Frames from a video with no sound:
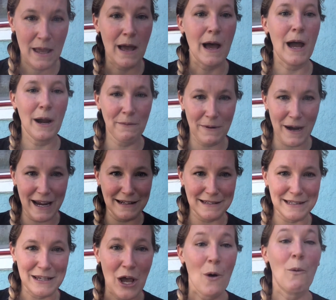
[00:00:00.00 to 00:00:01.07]
All right.
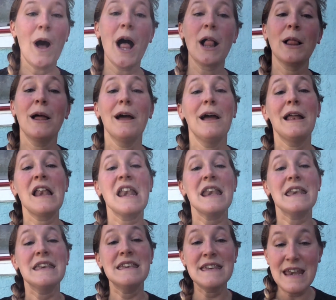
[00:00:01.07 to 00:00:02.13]
Well,
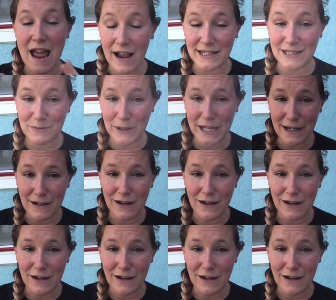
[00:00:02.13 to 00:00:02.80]
next week.